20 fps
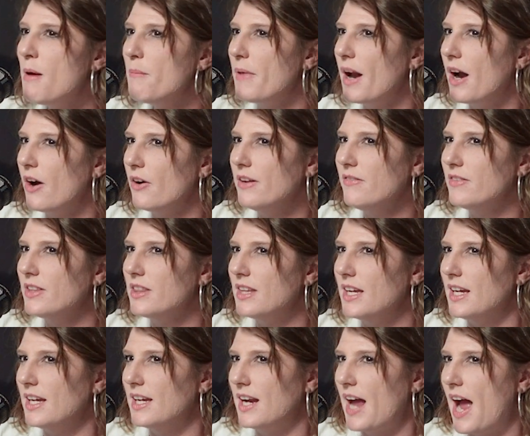but I don't even
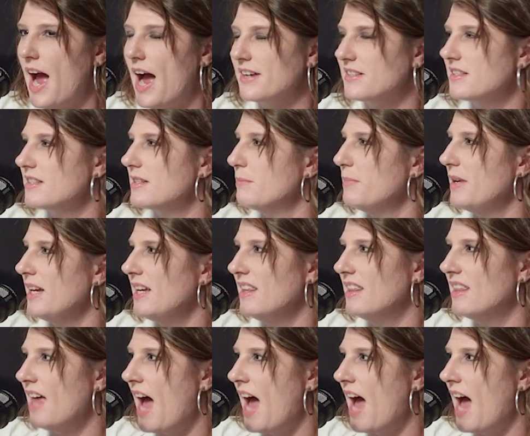think it has to be